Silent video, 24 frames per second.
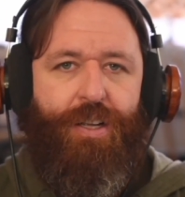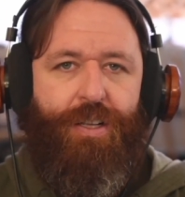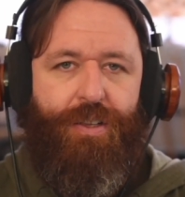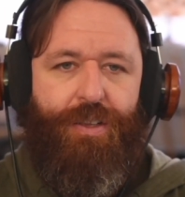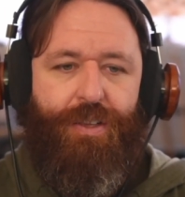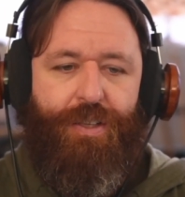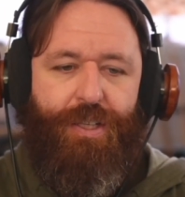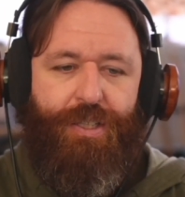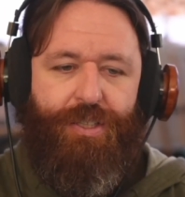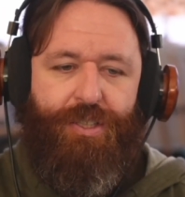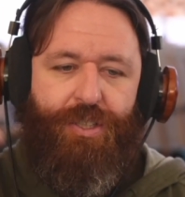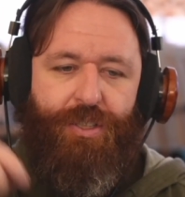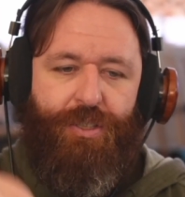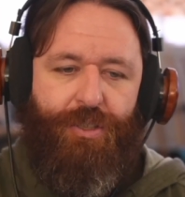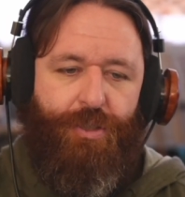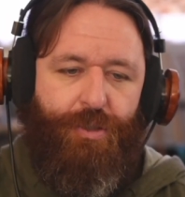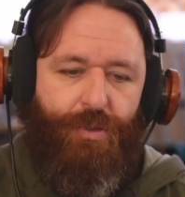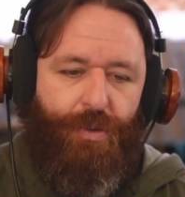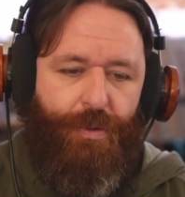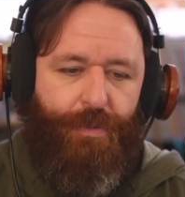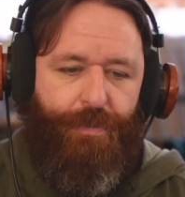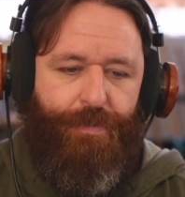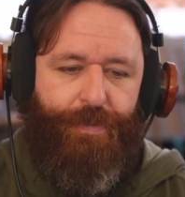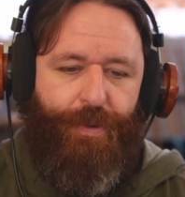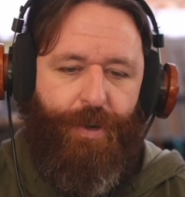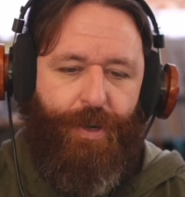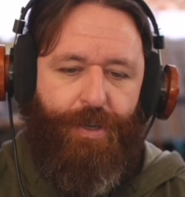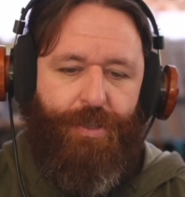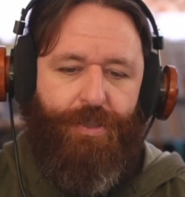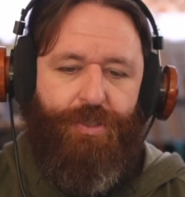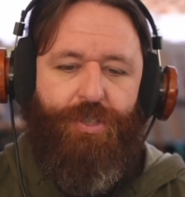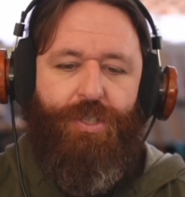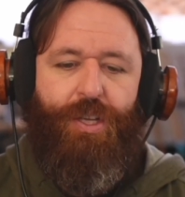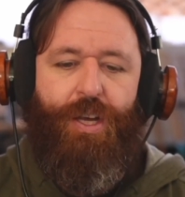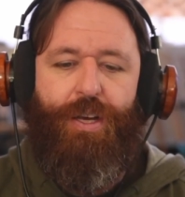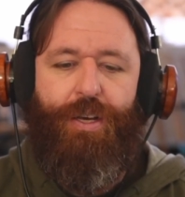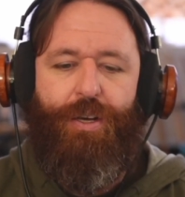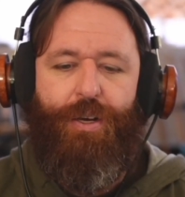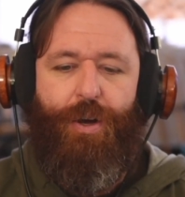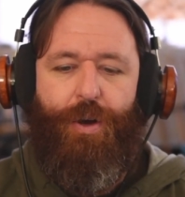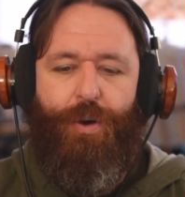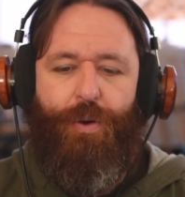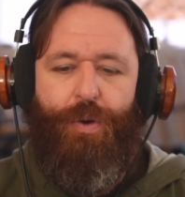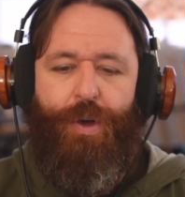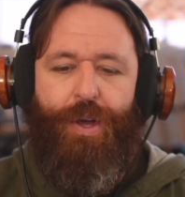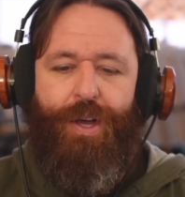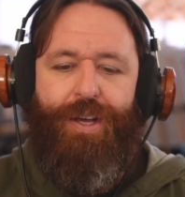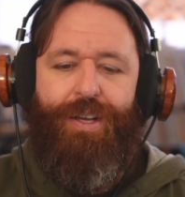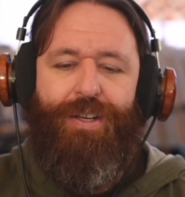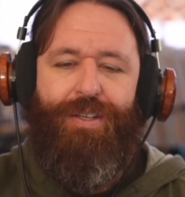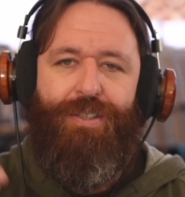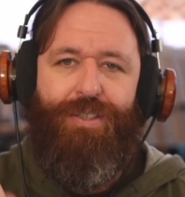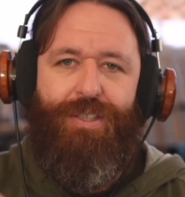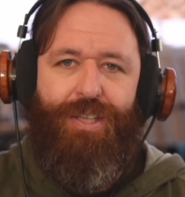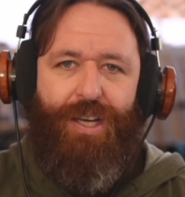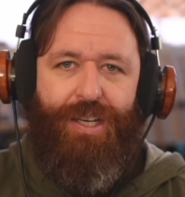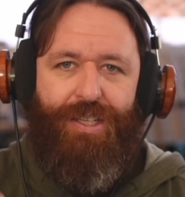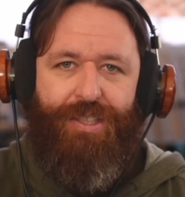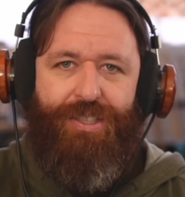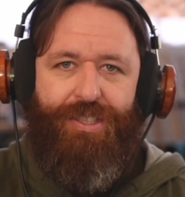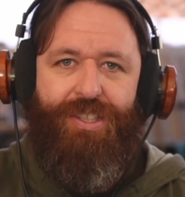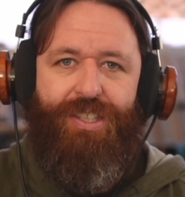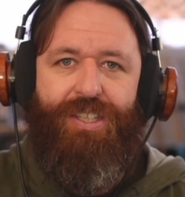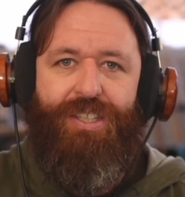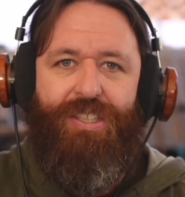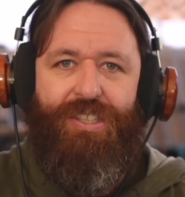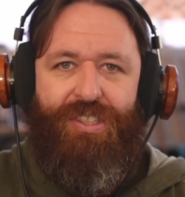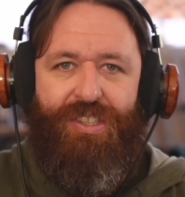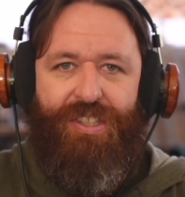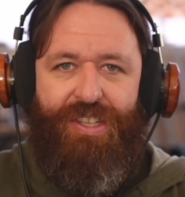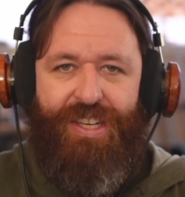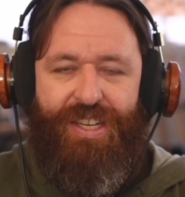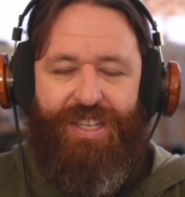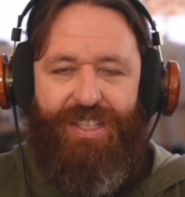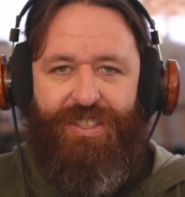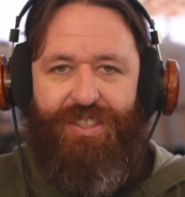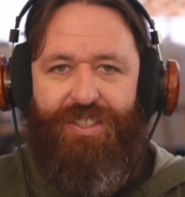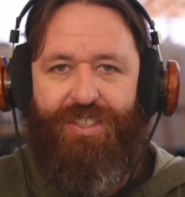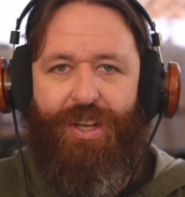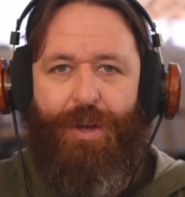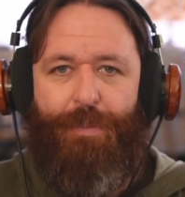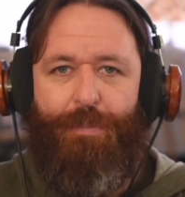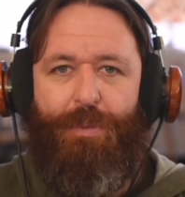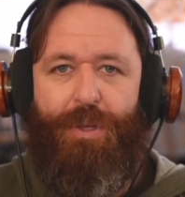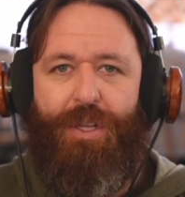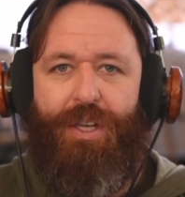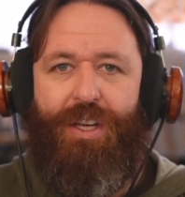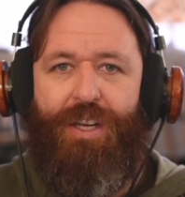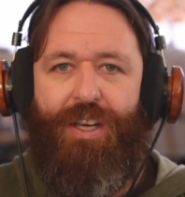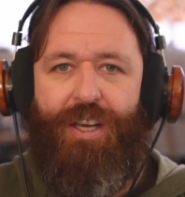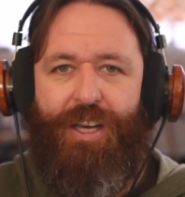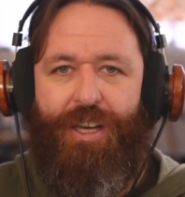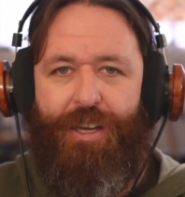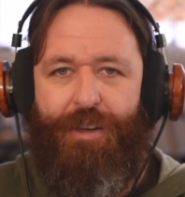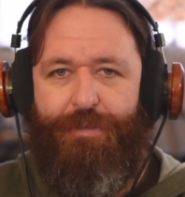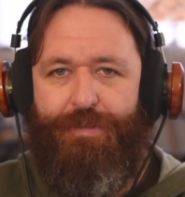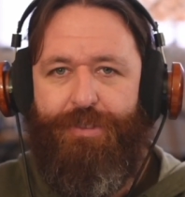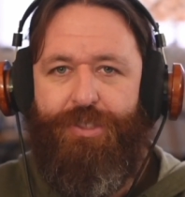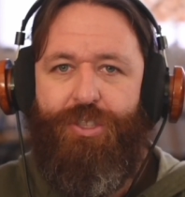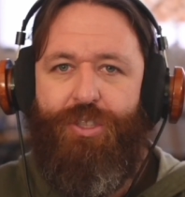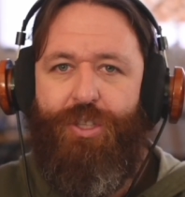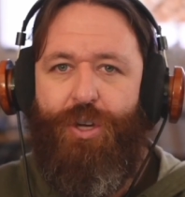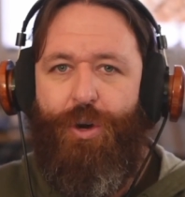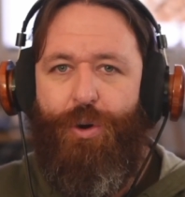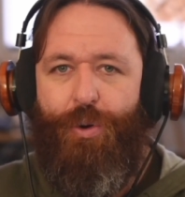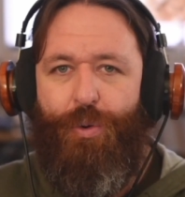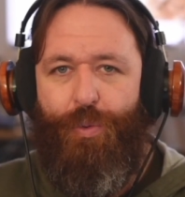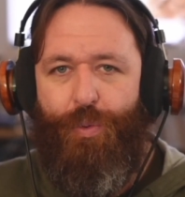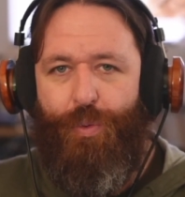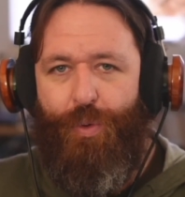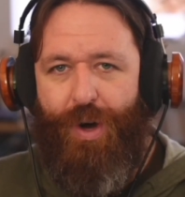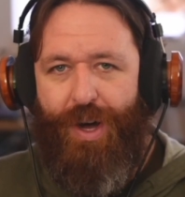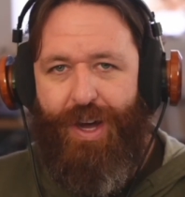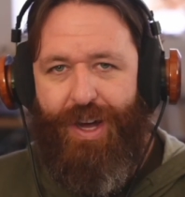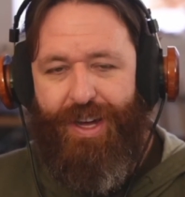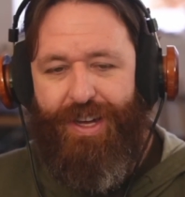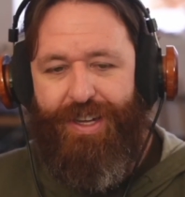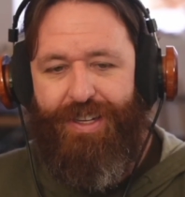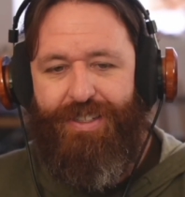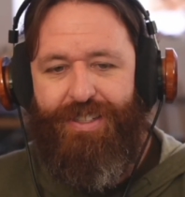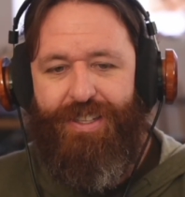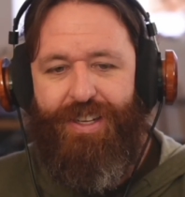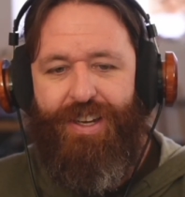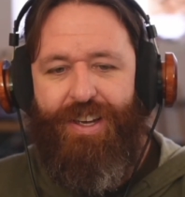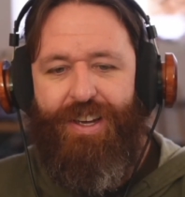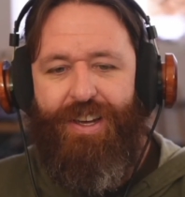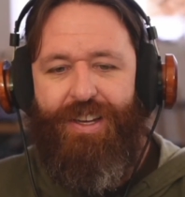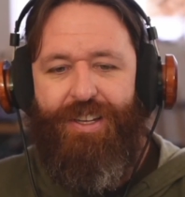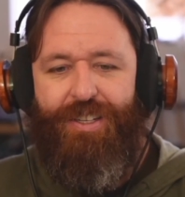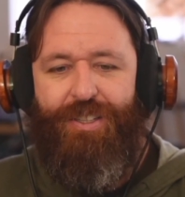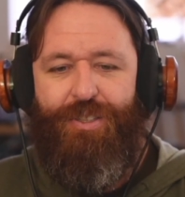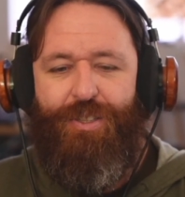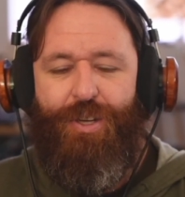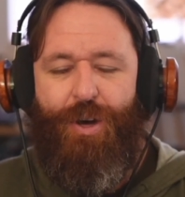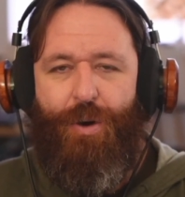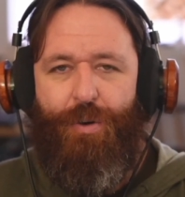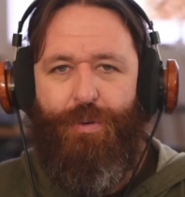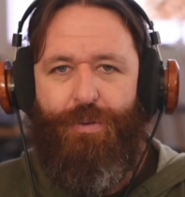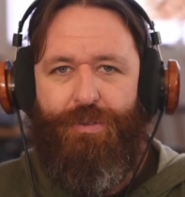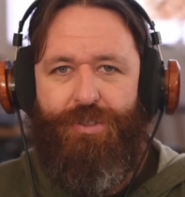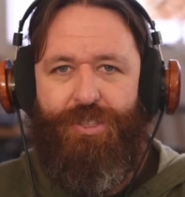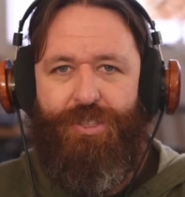Listen to it first and go, does this need something? If so, what? Don't